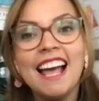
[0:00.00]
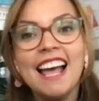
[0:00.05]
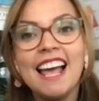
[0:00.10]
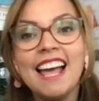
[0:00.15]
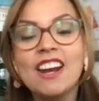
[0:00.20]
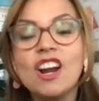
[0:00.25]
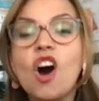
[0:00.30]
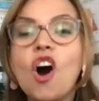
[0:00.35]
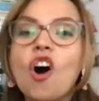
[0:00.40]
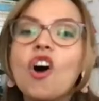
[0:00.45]

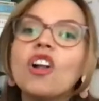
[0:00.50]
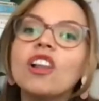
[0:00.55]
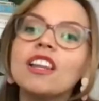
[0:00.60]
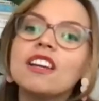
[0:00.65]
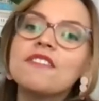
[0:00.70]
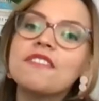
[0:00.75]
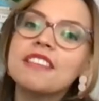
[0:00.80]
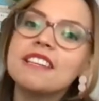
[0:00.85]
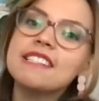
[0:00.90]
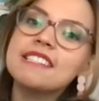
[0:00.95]
And all
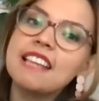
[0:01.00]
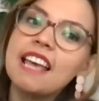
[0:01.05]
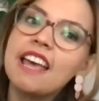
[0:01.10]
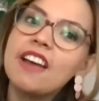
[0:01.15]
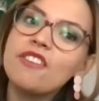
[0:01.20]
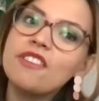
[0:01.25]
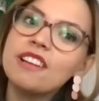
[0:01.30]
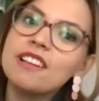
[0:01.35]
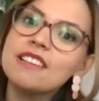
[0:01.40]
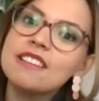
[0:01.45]
of these
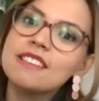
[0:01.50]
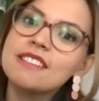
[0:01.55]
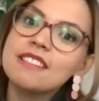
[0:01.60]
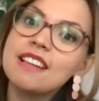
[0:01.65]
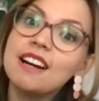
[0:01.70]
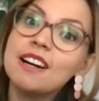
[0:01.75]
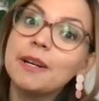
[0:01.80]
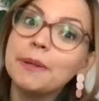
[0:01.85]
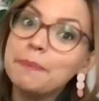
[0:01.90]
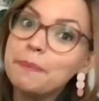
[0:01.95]
areas
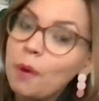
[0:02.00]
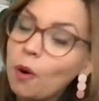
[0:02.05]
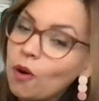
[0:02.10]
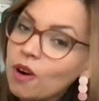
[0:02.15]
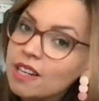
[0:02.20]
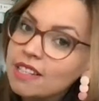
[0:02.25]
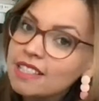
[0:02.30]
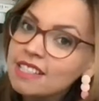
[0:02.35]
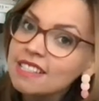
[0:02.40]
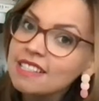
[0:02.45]
are
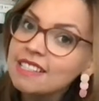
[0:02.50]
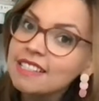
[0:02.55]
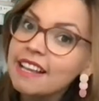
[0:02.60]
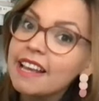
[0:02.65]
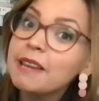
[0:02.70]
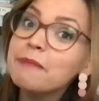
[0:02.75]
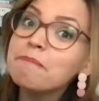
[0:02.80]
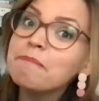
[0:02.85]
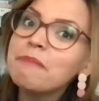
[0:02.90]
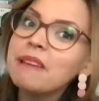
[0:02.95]
important
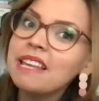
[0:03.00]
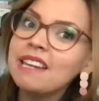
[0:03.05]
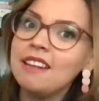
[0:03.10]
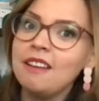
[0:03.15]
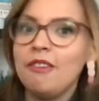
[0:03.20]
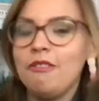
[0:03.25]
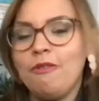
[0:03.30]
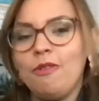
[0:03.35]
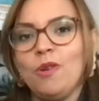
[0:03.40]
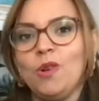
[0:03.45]
and
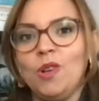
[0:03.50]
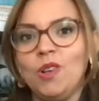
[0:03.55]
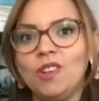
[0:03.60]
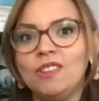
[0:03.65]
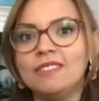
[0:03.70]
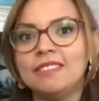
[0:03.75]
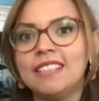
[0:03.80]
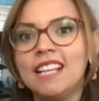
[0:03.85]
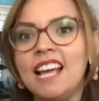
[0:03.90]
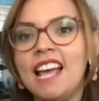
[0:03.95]
meaningful.
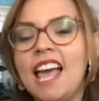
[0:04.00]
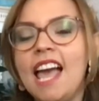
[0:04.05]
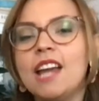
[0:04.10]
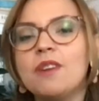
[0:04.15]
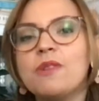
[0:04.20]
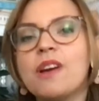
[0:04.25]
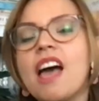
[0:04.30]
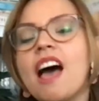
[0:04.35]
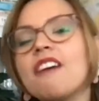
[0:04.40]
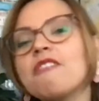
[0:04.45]

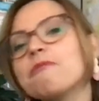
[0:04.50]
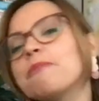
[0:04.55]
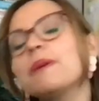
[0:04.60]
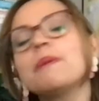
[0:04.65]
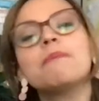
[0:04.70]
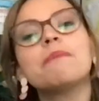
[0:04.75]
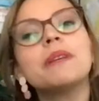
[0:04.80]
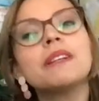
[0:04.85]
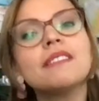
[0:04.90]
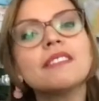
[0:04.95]
And we have
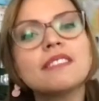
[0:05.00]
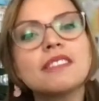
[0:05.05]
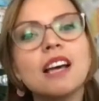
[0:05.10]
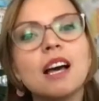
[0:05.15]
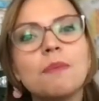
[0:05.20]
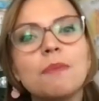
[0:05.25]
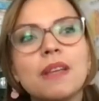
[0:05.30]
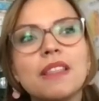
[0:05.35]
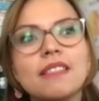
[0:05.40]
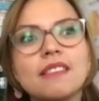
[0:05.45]
been built
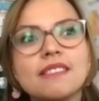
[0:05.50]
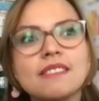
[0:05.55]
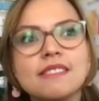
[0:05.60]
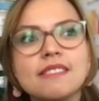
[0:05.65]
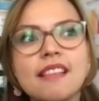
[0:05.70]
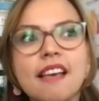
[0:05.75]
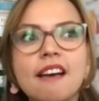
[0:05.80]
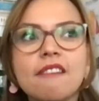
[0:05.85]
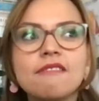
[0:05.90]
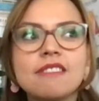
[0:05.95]
up in this
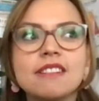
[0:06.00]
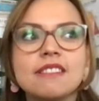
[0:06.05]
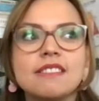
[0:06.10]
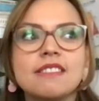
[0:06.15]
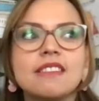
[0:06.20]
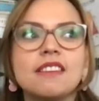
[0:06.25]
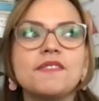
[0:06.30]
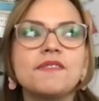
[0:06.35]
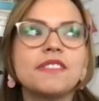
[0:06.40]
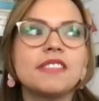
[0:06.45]

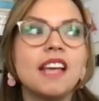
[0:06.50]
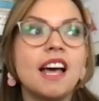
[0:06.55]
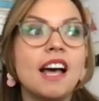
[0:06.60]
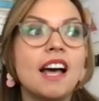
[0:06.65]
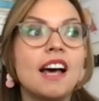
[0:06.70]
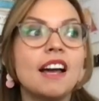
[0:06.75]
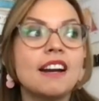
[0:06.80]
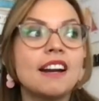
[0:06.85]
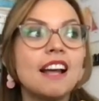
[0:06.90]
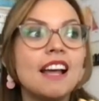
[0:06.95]
narrative
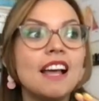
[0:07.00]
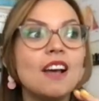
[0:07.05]
that